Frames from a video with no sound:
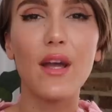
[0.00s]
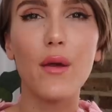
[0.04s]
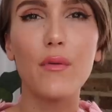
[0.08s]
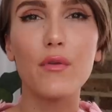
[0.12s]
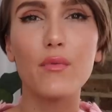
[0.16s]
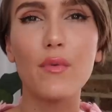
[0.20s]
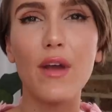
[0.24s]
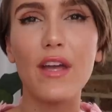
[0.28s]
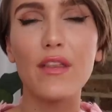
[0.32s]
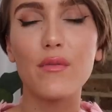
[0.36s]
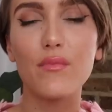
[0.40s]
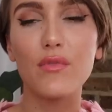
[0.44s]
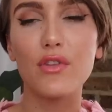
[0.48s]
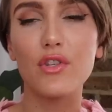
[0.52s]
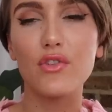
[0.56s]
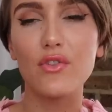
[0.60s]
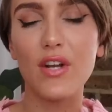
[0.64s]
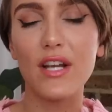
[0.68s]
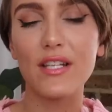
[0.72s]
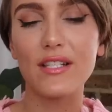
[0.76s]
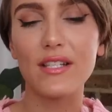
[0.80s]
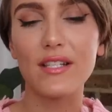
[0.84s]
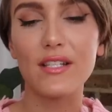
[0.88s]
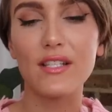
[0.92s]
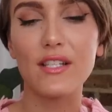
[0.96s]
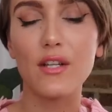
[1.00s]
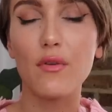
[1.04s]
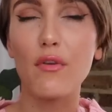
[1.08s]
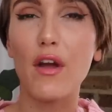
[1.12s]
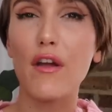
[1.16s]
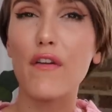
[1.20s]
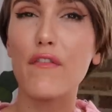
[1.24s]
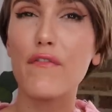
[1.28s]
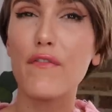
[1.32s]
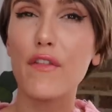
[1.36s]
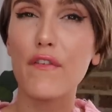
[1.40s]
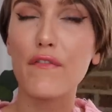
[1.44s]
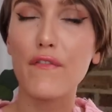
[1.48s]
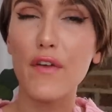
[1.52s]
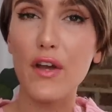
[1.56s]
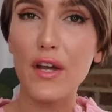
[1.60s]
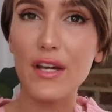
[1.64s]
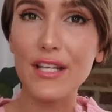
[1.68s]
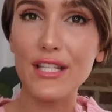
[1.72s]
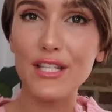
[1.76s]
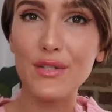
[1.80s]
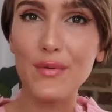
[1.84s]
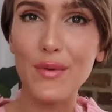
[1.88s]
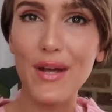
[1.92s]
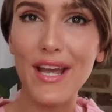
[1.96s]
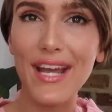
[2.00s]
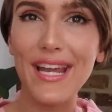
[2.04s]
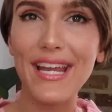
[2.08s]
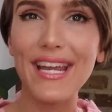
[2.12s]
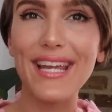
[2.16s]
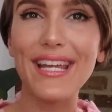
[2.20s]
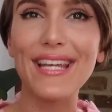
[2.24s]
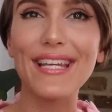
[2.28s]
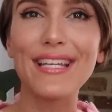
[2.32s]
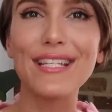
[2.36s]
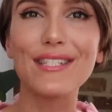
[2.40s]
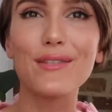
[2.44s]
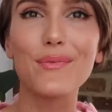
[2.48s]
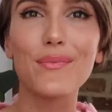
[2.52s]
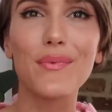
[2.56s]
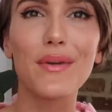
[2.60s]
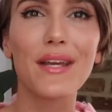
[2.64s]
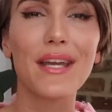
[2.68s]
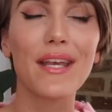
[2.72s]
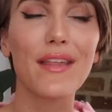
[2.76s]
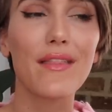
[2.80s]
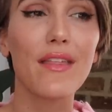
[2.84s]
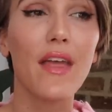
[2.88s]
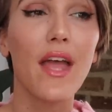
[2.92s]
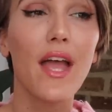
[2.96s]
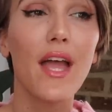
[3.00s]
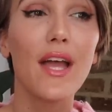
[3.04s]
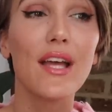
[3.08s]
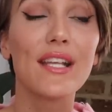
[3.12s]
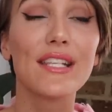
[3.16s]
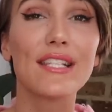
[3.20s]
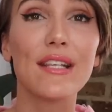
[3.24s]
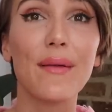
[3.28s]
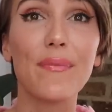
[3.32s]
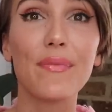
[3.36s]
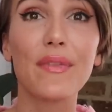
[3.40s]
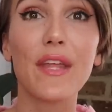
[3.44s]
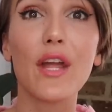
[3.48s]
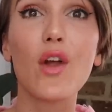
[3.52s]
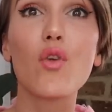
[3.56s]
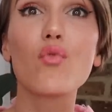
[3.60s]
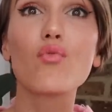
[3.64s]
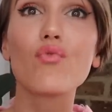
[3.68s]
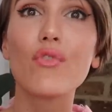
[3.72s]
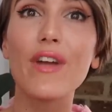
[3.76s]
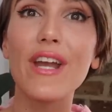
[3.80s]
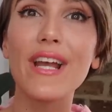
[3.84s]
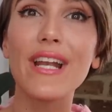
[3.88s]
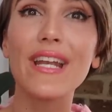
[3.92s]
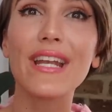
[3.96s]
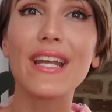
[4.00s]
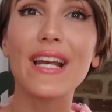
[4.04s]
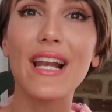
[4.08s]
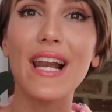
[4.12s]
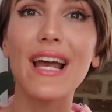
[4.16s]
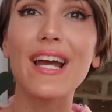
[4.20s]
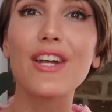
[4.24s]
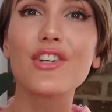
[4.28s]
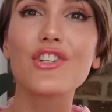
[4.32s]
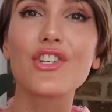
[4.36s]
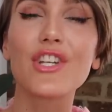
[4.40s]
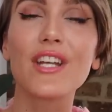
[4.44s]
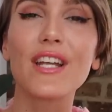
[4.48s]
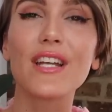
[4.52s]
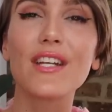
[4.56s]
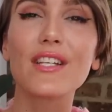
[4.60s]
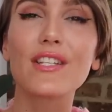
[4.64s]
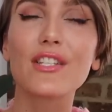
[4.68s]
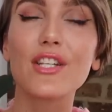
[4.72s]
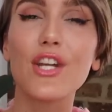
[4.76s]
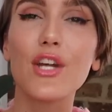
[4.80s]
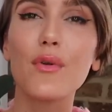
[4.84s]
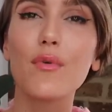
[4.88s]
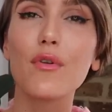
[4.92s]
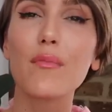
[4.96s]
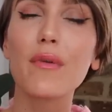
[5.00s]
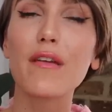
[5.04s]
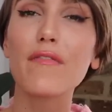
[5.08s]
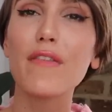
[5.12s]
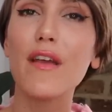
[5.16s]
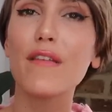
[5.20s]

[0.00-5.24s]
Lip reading: that I would wear them with dresses. So the first way is with something really clashing. So one of my